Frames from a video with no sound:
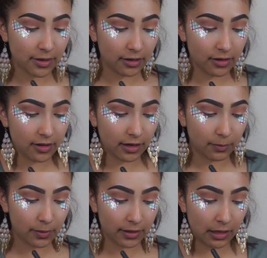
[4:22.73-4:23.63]
area that I
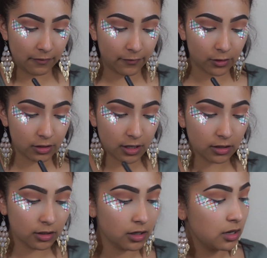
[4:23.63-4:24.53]
applied that first
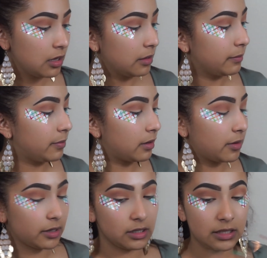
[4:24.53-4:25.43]
color, but I'm
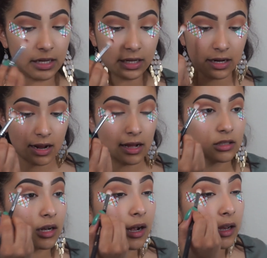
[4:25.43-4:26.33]
not going to take it as
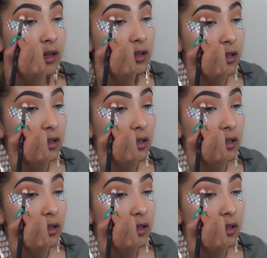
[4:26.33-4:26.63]
high.